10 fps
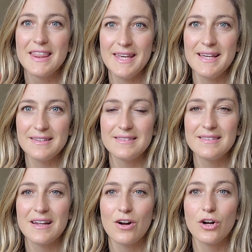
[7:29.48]
things
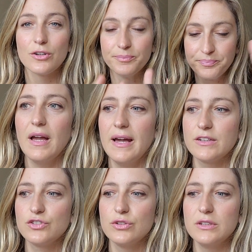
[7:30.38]
that are
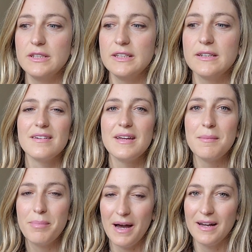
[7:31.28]
actually
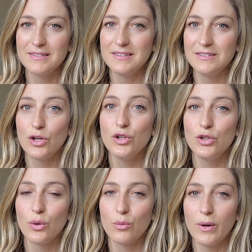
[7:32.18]
impacting
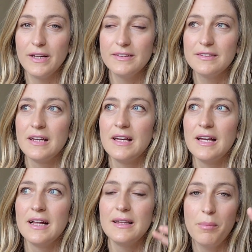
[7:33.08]
your weight.
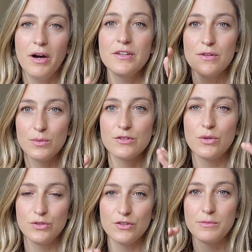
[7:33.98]
The body's always
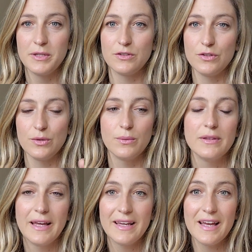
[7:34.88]
going to speak to you,
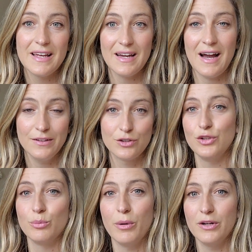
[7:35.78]
like either
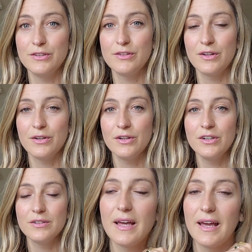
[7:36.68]
your body's gonna
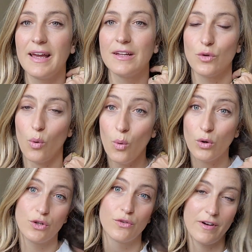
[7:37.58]
hurt or
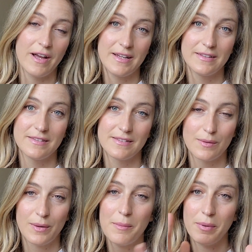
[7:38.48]
your finances,
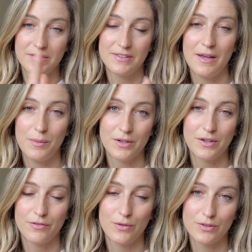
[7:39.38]
okay? But today we're
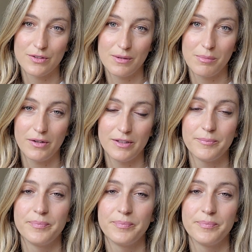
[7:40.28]
gonna focus on the body.